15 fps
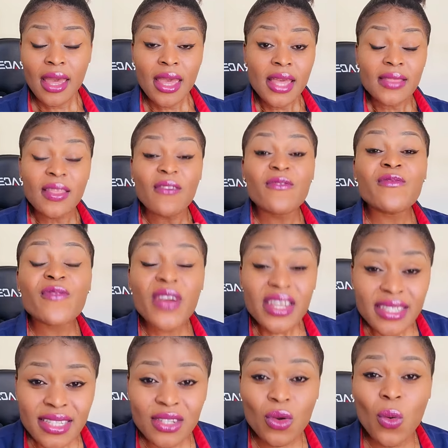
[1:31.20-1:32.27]
The
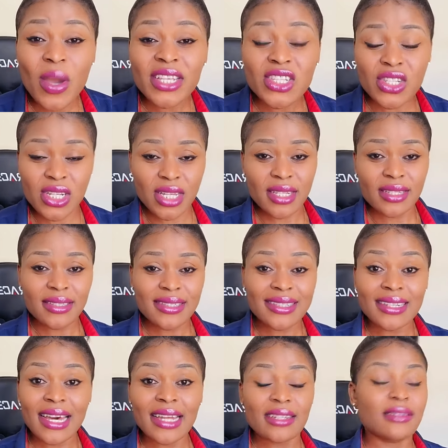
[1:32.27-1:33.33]
first question
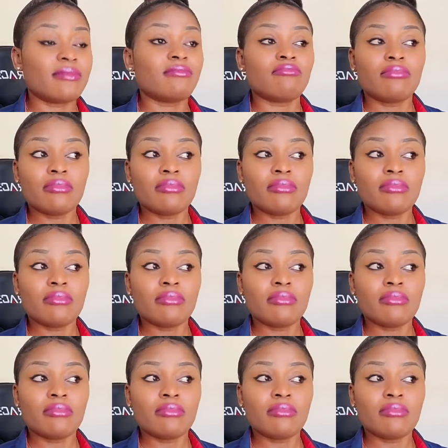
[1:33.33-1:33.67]
that